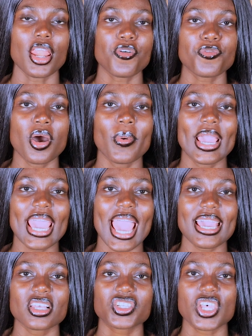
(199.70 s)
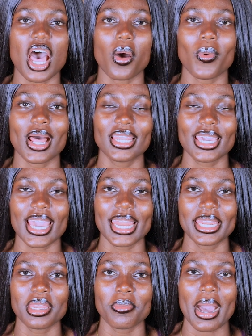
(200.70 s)
I saw Awale and
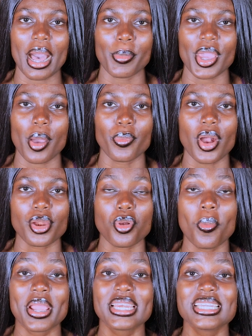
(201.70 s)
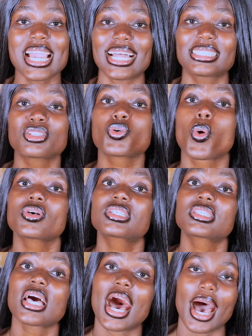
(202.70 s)
then Mammy, I brought no money at
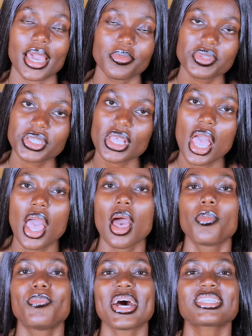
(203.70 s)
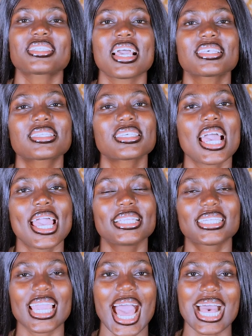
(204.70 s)
those times. But say,
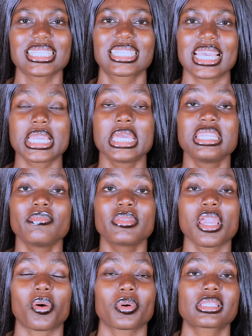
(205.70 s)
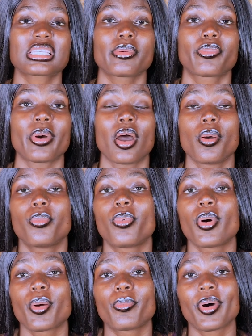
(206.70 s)
dear, I say, in India, what say by
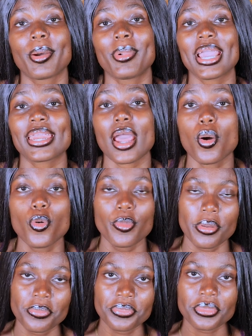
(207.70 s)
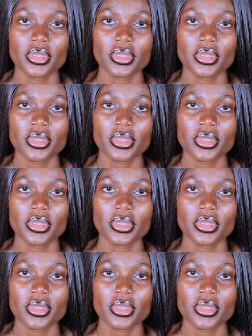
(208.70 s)
that woman.